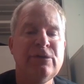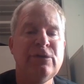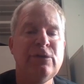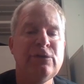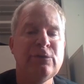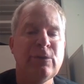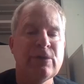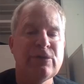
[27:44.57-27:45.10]

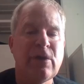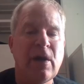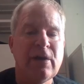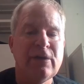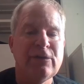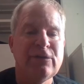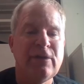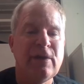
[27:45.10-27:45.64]
Due to his
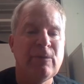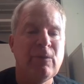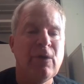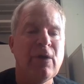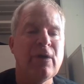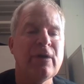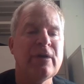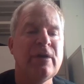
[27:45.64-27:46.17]
honesty at
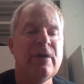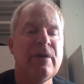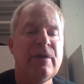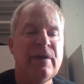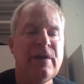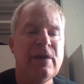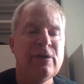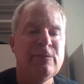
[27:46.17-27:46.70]
work,
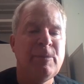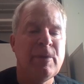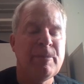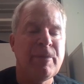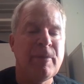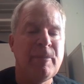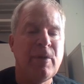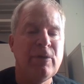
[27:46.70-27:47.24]
he has
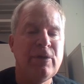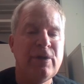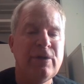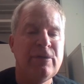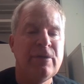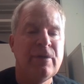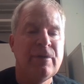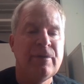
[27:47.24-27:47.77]
been
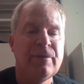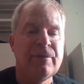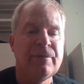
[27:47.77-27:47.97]
promoted.